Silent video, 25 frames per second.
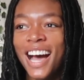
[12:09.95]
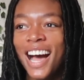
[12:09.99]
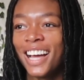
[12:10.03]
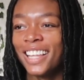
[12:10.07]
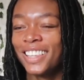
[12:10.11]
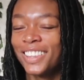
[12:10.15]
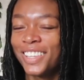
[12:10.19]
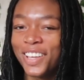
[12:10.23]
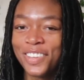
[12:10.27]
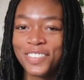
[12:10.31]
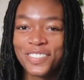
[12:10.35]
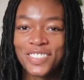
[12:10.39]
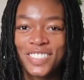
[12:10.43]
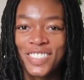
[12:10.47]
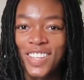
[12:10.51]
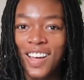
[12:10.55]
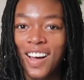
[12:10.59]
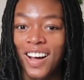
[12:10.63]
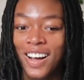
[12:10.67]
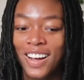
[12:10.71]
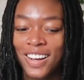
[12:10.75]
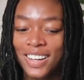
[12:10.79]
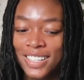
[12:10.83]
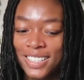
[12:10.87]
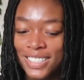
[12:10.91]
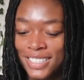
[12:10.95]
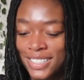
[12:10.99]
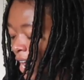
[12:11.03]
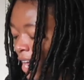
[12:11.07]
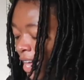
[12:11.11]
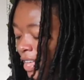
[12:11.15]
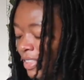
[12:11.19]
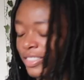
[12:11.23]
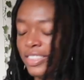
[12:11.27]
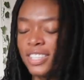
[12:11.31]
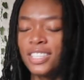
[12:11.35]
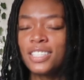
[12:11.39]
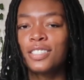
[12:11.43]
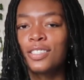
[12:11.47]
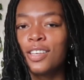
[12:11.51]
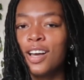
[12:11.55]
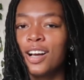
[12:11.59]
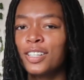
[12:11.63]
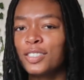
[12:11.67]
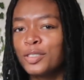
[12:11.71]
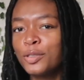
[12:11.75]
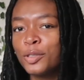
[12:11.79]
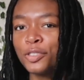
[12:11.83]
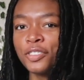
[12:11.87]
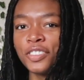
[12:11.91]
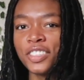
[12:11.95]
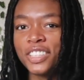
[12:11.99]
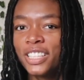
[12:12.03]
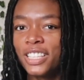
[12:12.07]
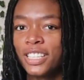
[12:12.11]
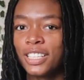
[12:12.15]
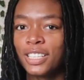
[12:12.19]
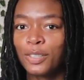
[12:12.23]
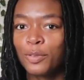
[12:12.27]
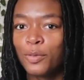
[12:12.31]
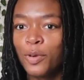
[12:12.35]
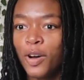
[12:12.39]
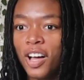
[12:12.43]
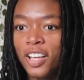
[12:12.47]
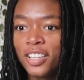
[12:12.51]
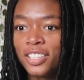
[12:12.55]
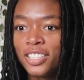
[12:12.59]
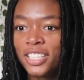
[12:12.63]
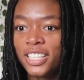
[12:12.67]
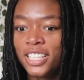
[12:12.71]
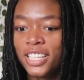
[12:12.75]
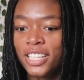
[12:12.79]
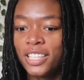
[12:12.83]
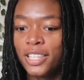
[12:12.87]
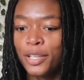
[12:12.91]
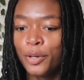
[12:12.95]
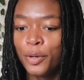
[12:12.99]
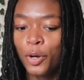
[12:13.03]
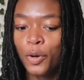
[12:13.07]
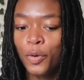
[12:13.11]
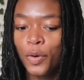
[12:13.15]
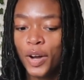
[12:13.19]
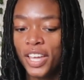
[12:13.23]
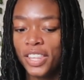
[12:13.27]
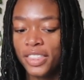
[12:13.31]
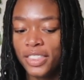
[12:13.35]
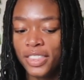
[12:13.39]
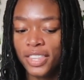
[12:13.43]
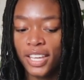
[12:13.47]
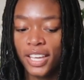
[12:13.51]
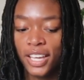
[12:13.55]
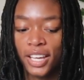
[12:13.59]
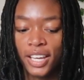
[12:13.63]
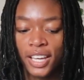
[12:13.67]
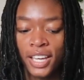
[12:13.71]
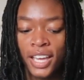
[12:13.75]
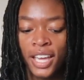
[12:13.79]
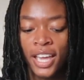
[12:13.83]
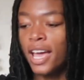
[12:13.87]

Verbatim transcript: I love socks. And these socks were really good quality. They were quite thick.